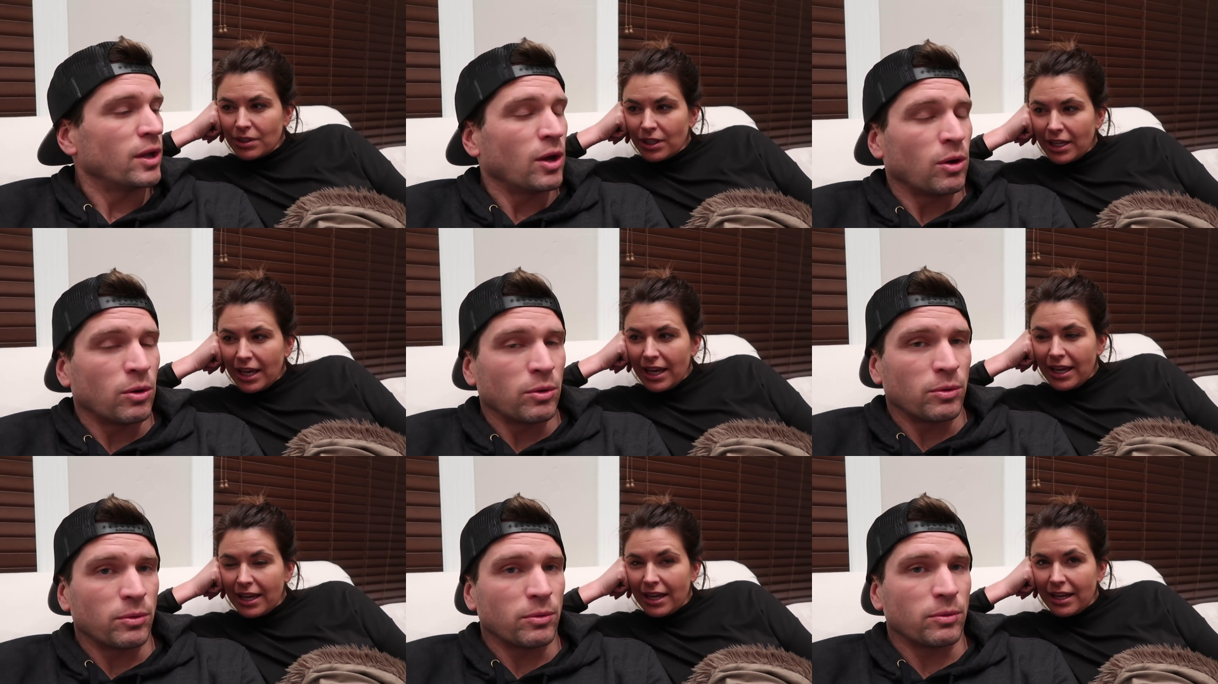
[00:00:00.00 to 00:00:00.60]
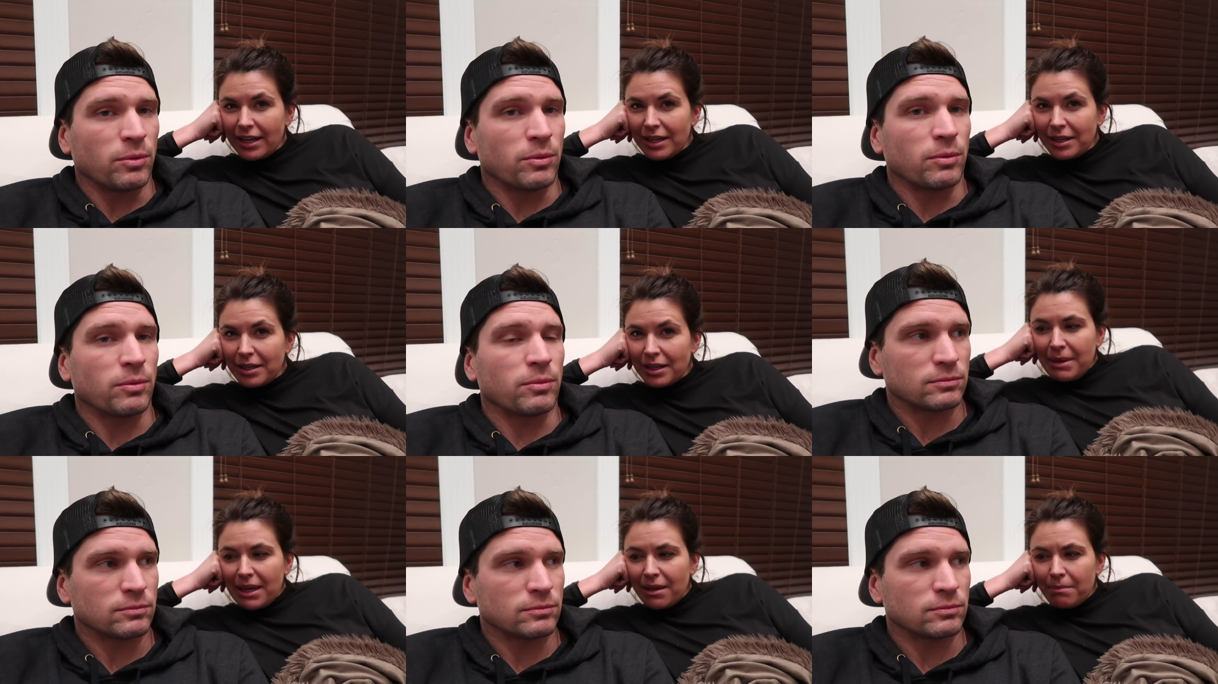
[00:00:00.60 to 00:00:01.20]
Speaker 1: look ahead
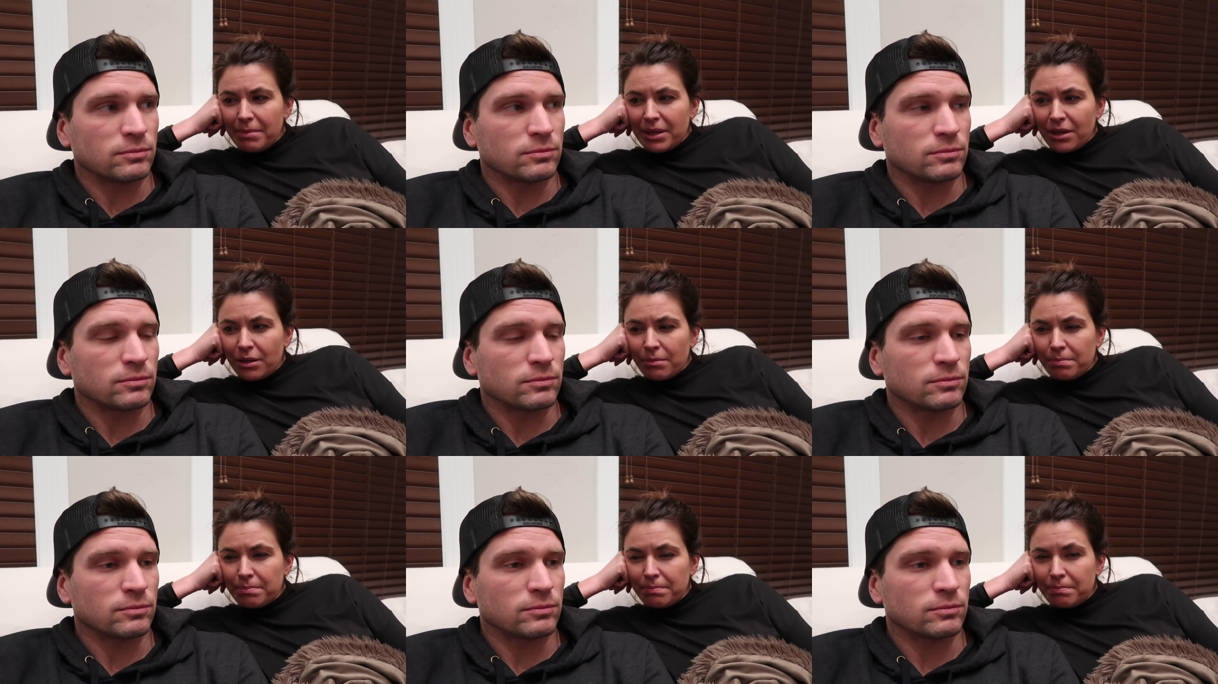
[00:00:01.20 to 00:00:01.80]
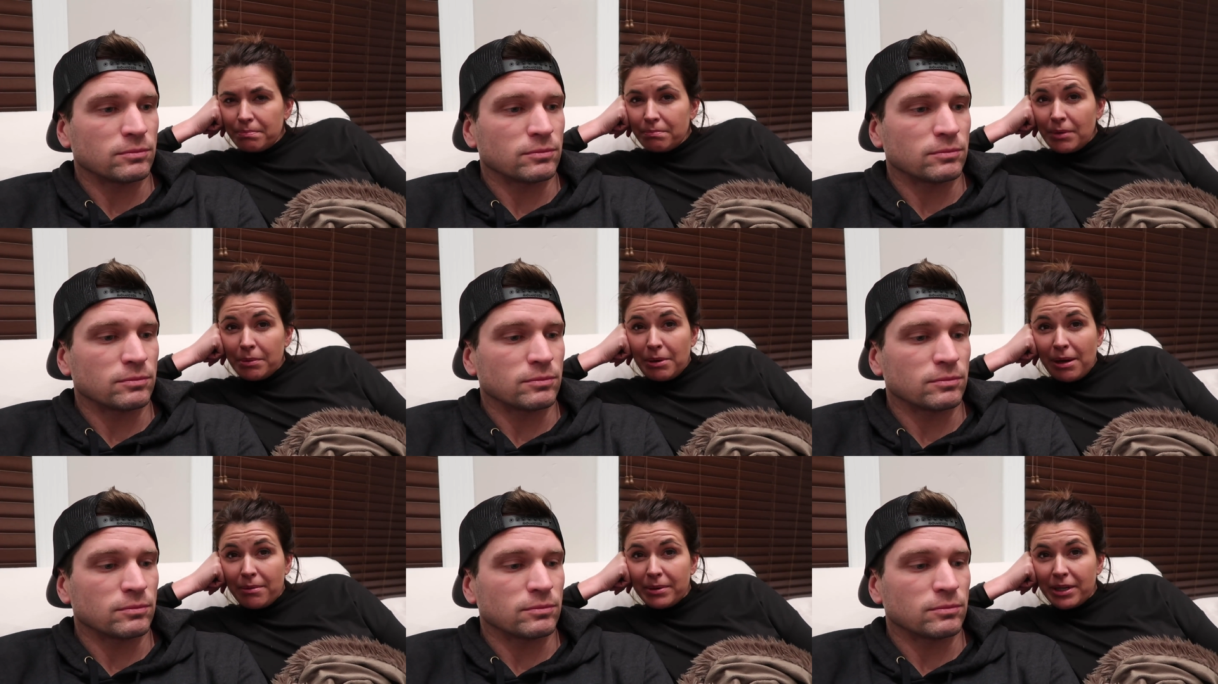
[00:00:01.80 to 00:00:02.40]
and make a bigger,
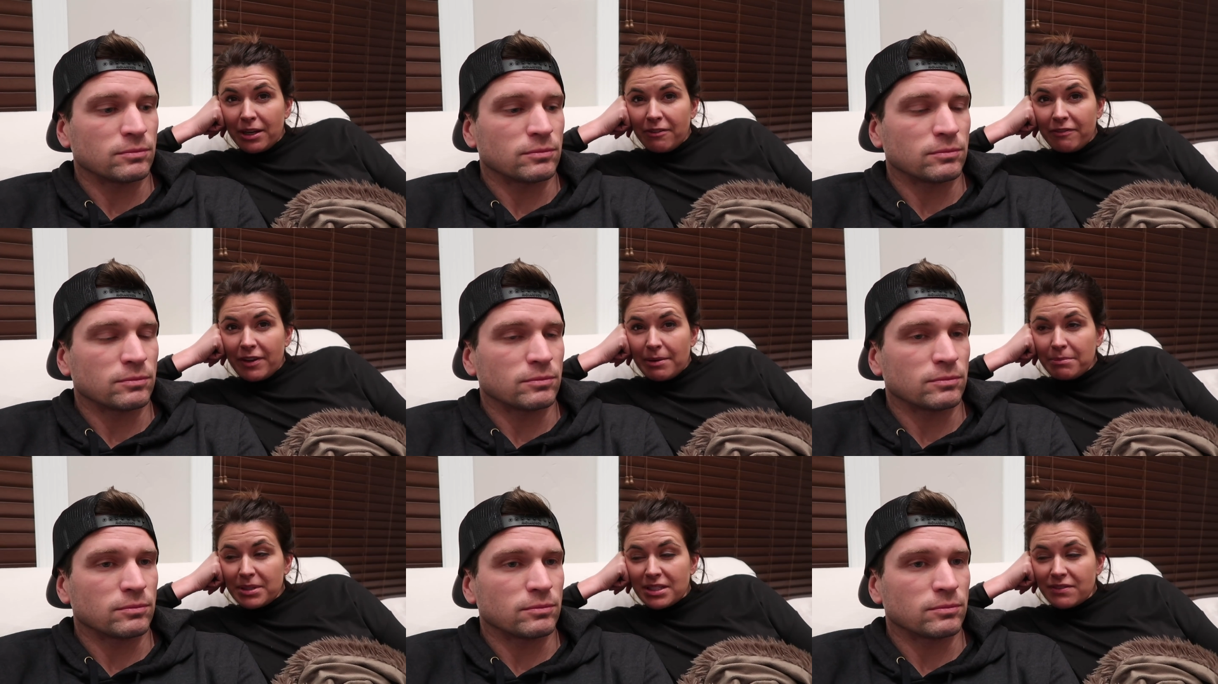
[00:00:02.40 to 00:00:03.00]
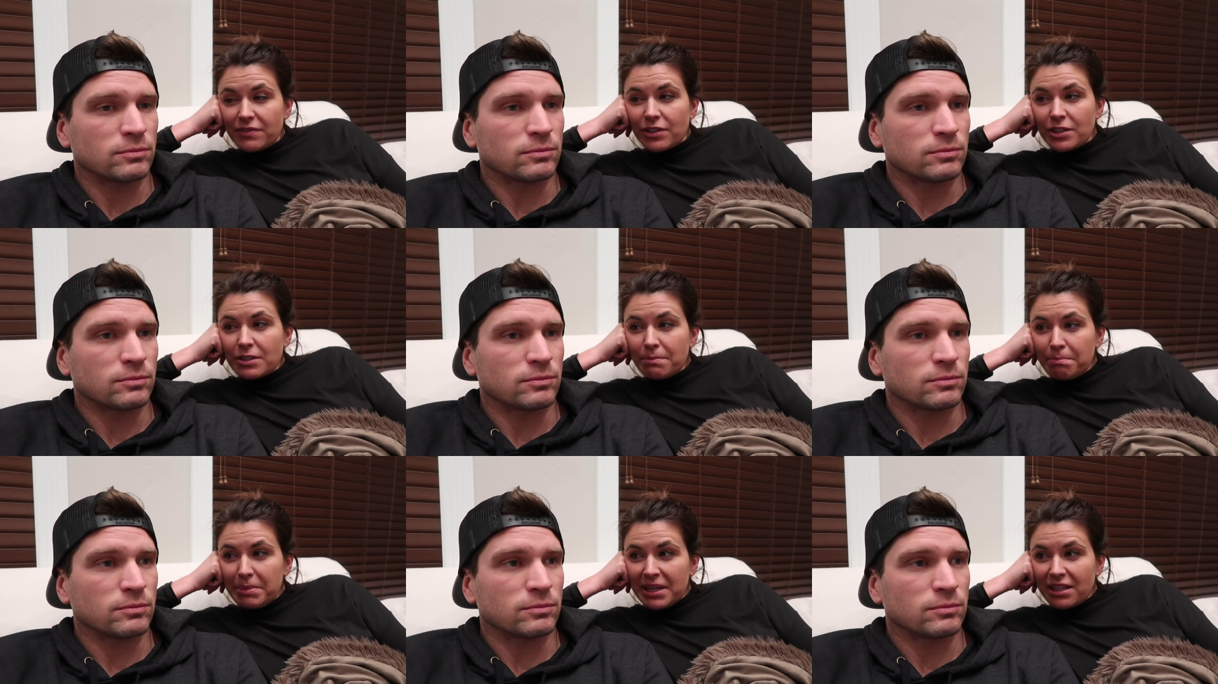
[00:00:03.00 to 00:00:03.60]
probably our family's
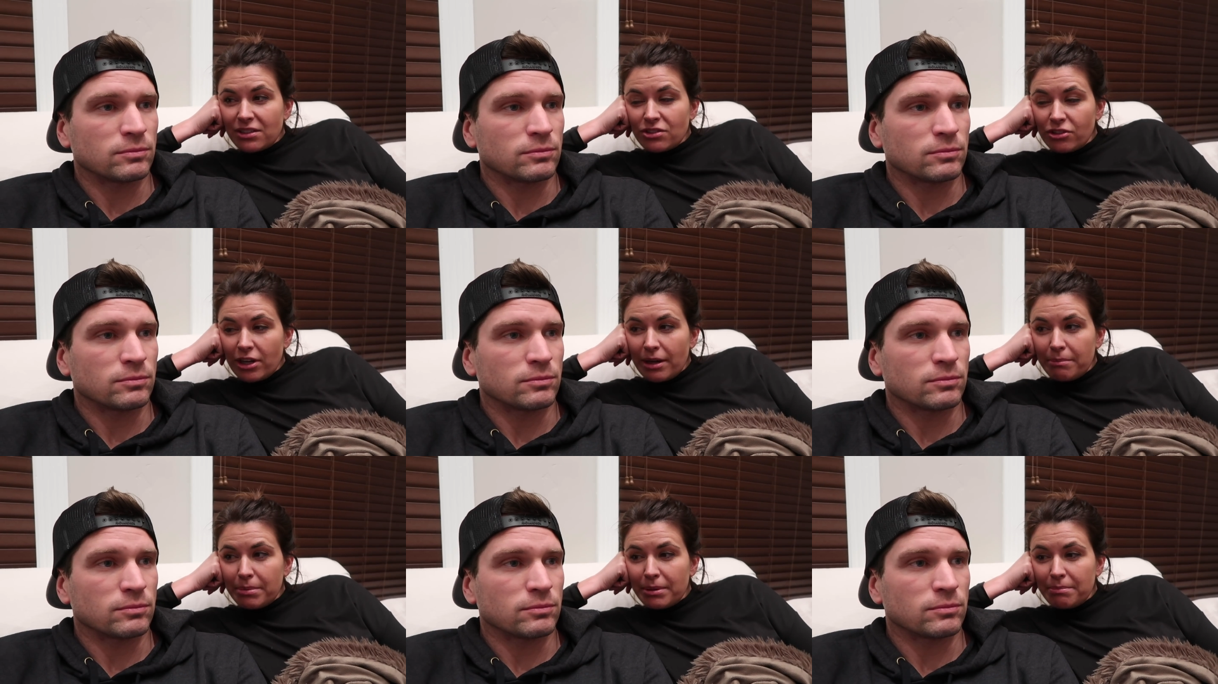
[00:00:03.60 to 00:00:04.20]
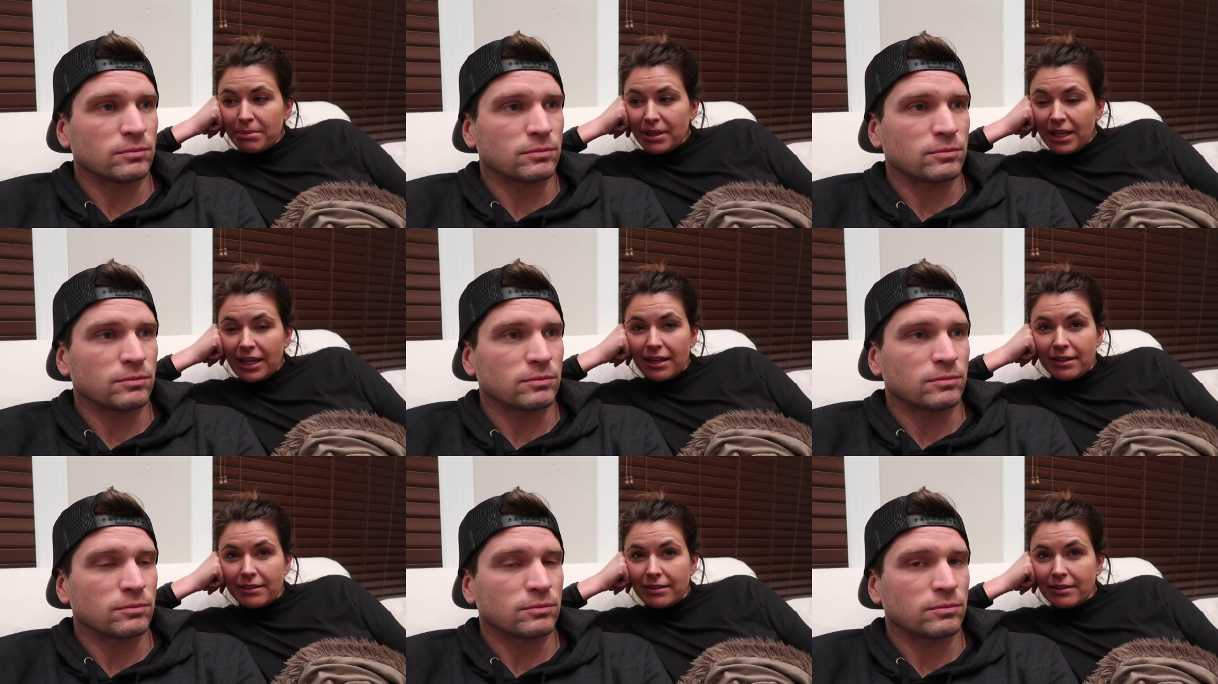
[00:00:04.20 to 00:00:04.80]
first big trip
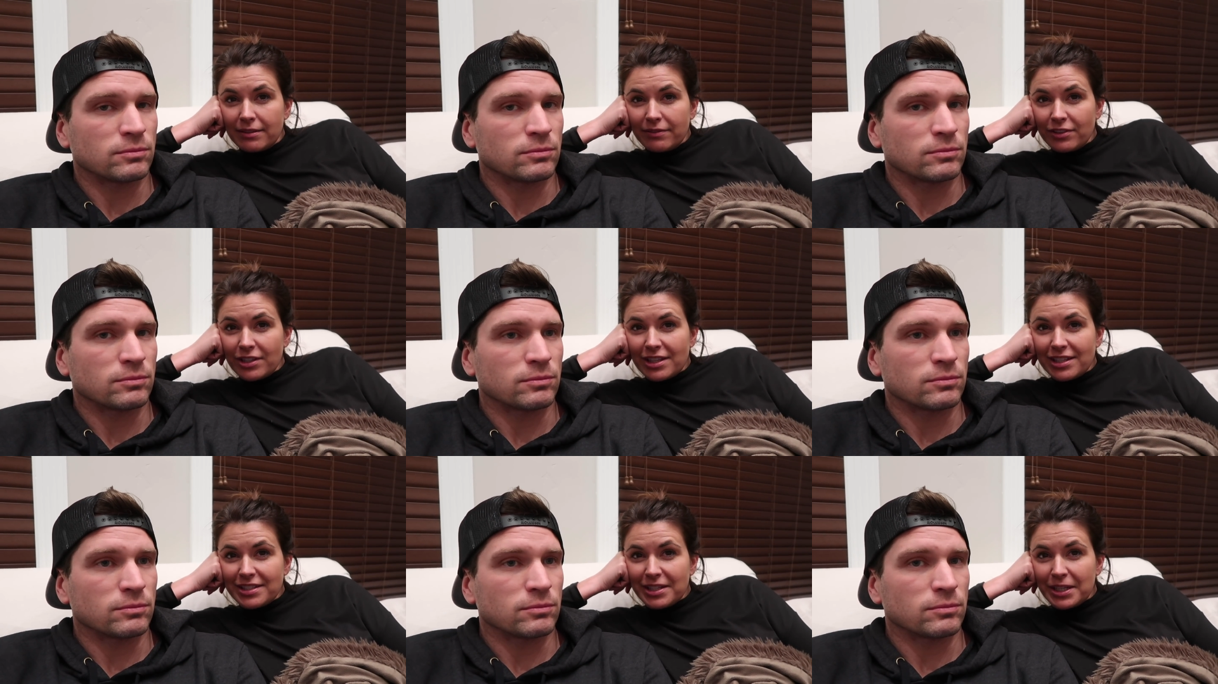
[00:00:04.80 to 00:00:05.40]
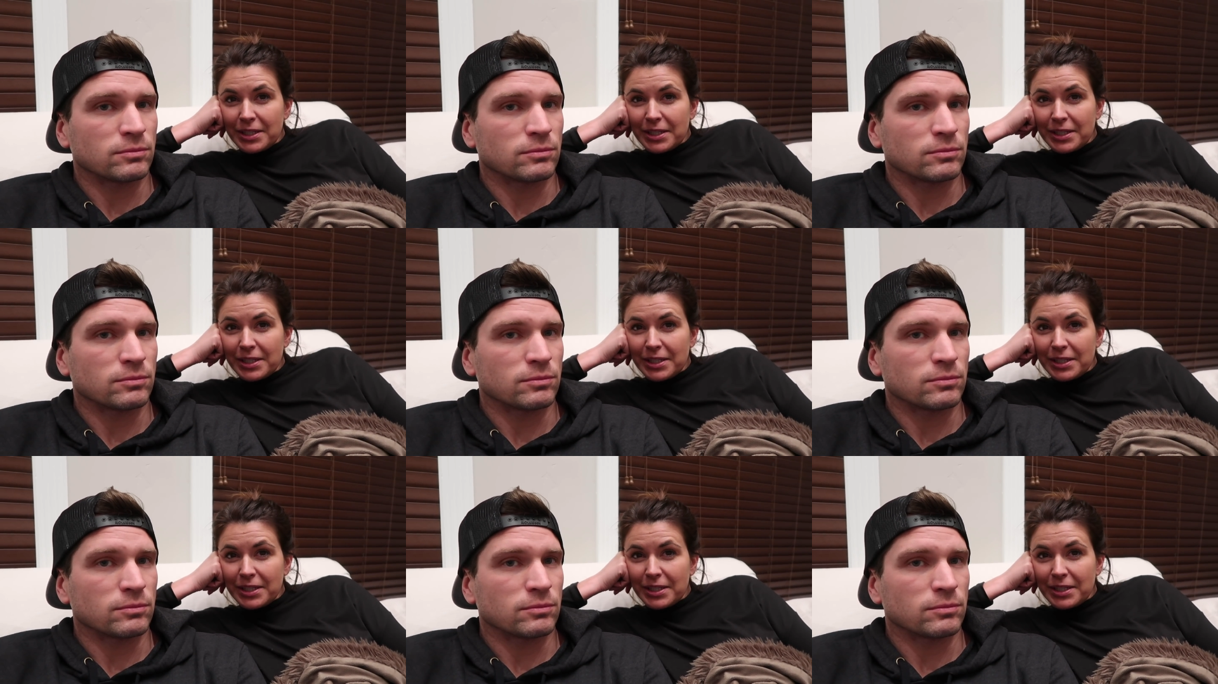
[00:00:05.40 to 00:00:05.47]
planned for this